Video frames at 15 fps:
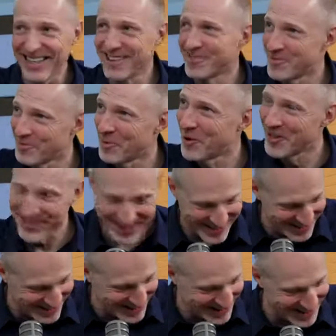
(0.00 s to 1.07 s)
know what Paul just
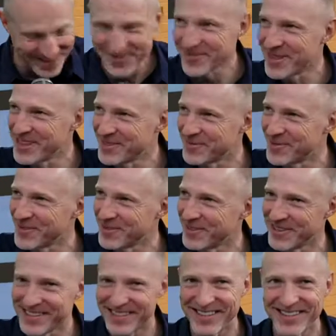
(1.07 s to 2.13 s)
said on Facebook, right?
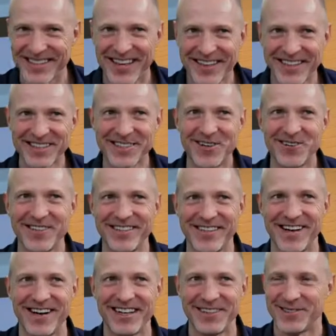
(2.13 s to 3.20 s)
I said, let's go to
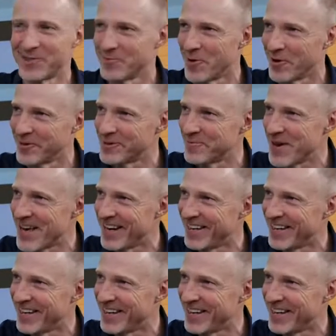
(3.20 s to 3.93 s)
Don, the smartest man in